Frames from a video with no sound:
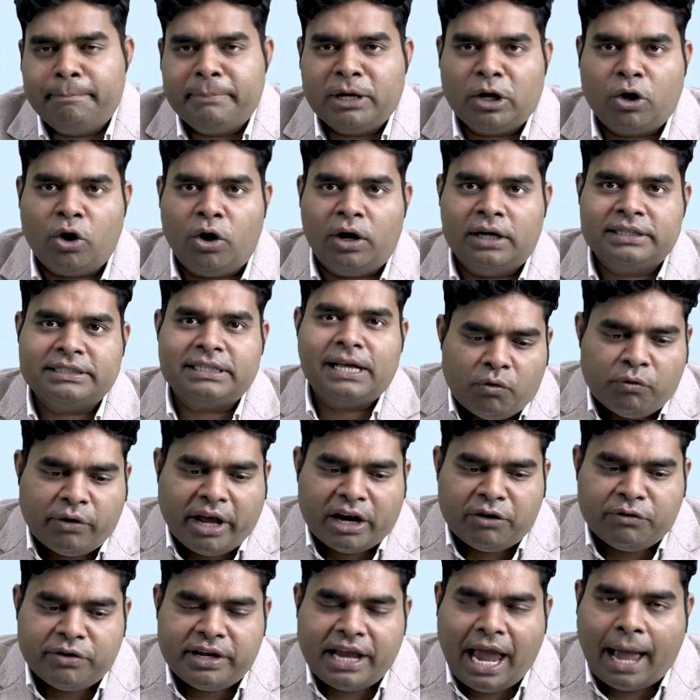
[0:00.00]
Because
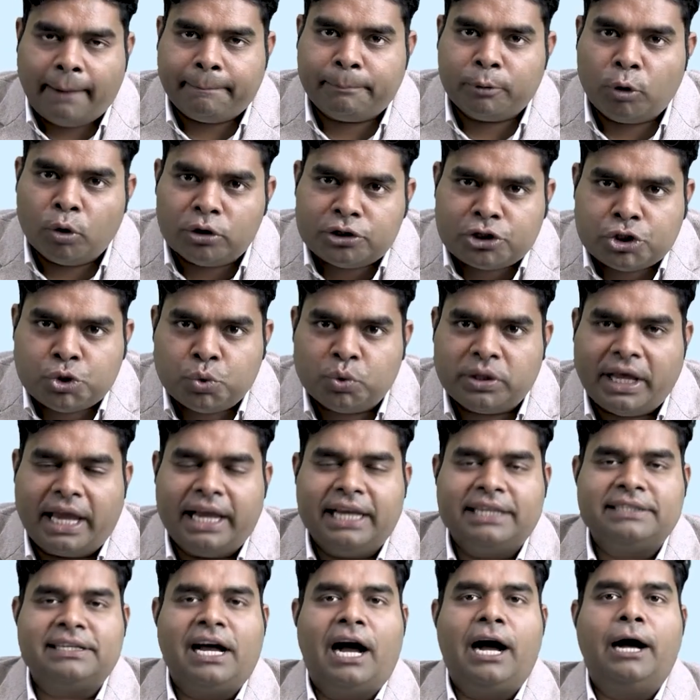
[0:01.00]
when we approach to the
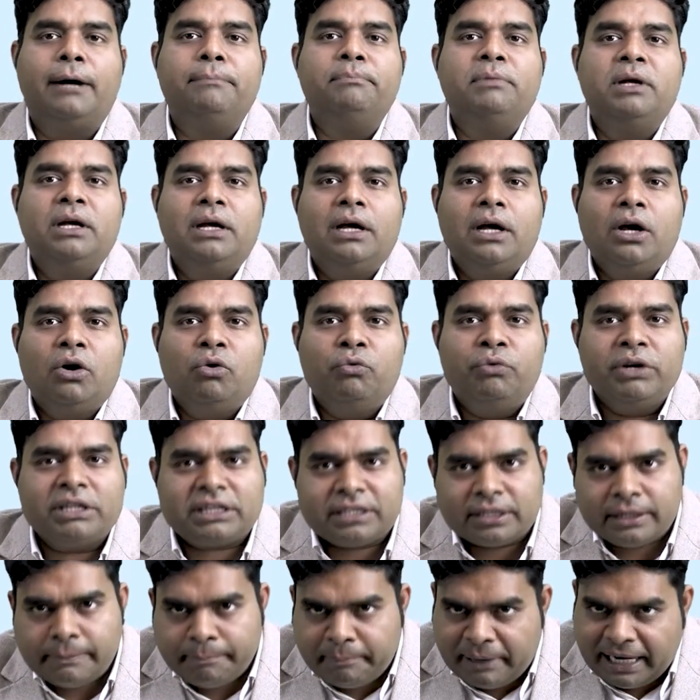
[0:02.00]
exam
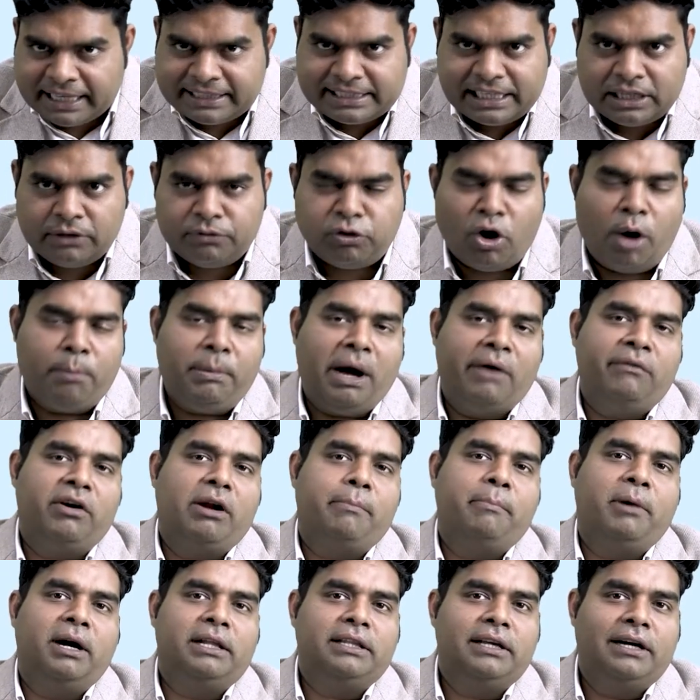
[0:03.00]
with blessing from
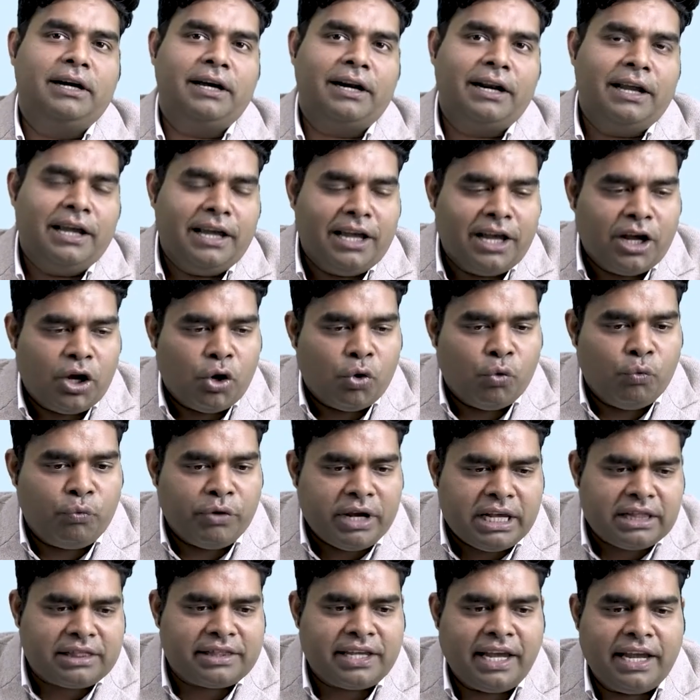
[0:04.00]
our mother,
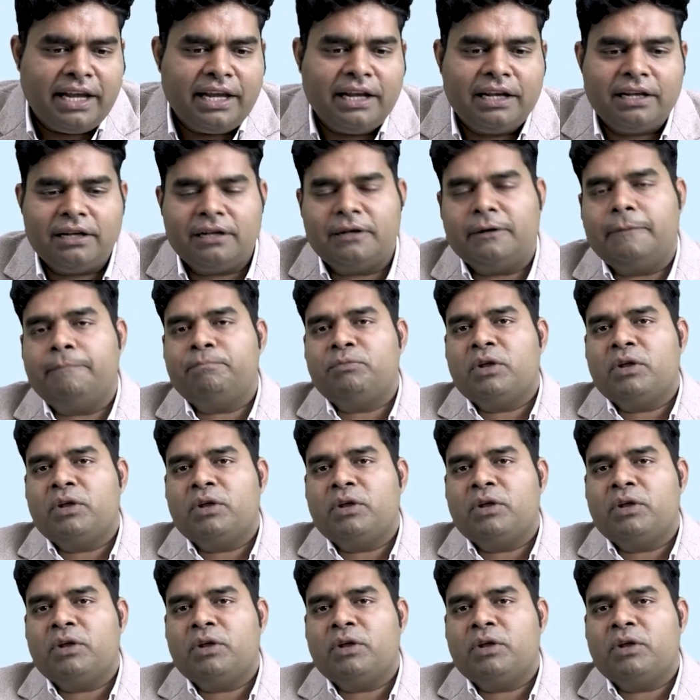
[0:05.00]
we think